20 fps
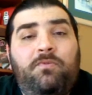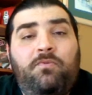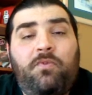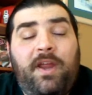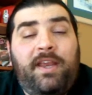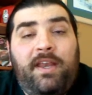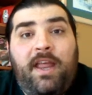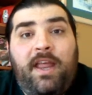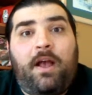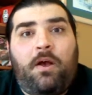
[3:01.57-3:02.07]

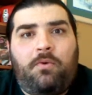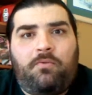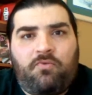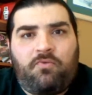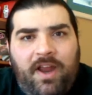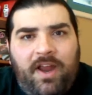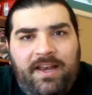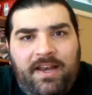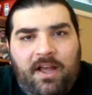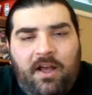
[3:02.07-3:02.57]
right now,
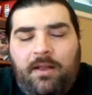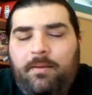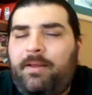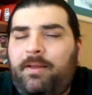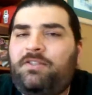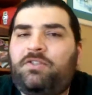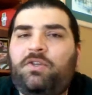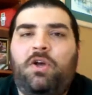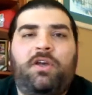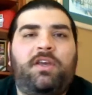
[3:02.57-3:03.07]
I'm
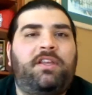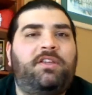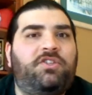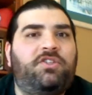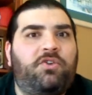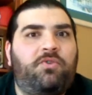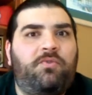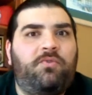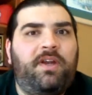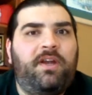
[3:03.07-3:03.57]
not talking
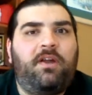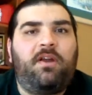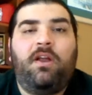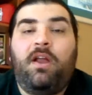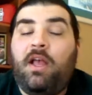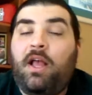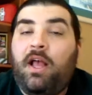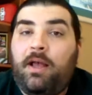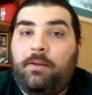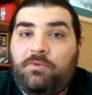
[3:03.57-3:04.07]
his
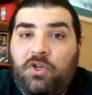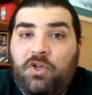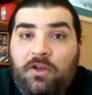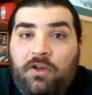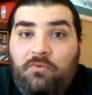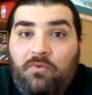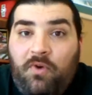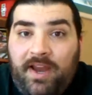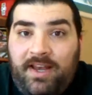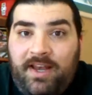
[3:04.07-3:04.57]
career, I'm
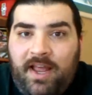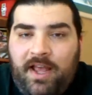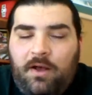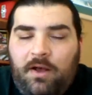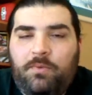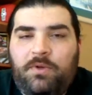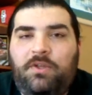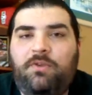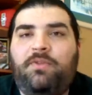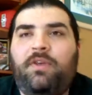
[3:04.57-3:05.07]
talking right
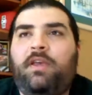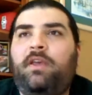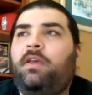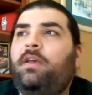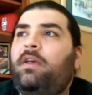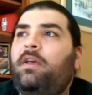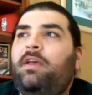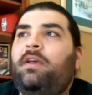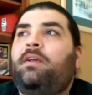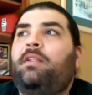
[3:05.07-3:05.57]
now, when you think,